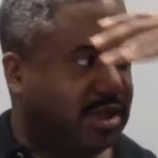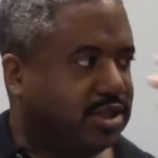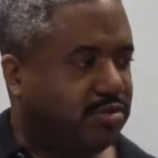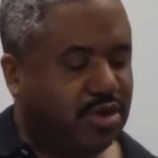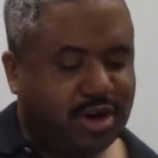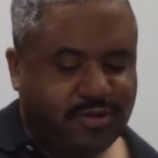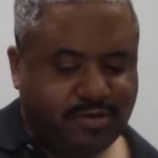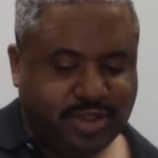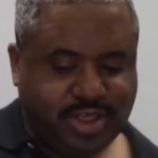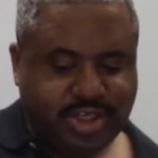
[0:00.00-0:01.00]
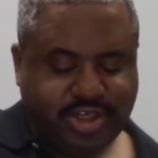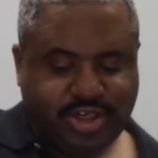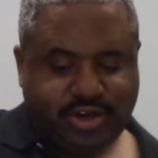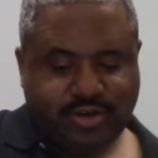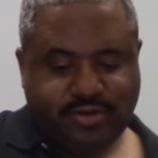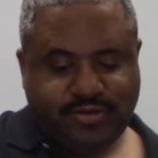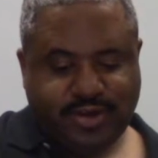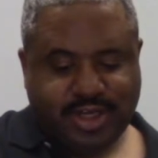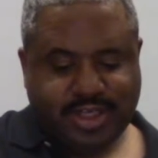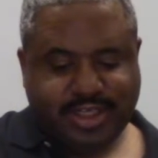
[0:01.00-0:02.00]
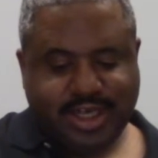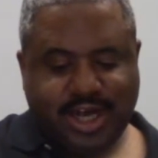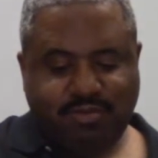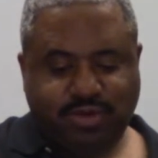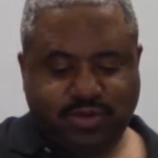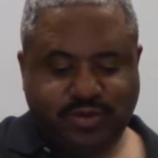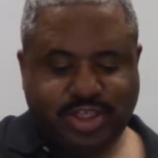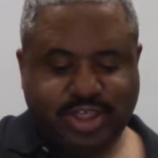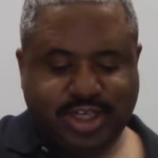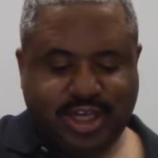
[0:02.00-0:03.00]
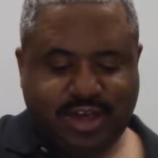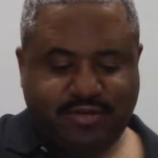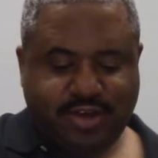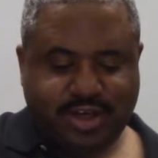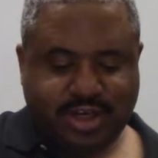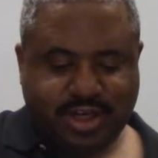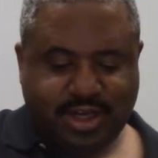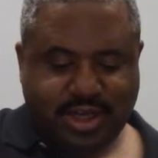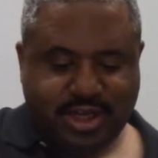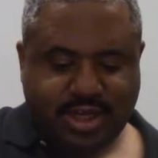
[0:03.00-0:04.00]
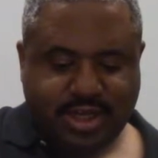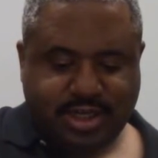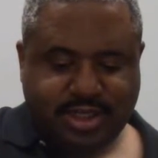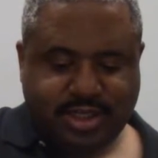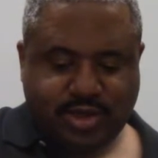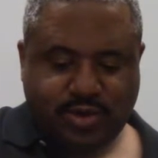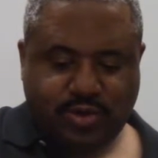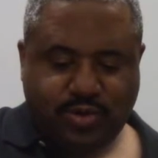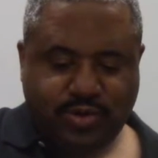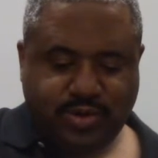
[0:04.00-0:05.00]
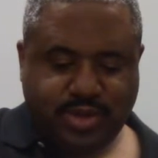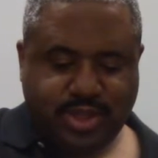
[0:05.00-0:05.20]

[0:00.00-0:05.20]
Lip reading: So part of it was touching earth, and its top was reaching to heaven. And so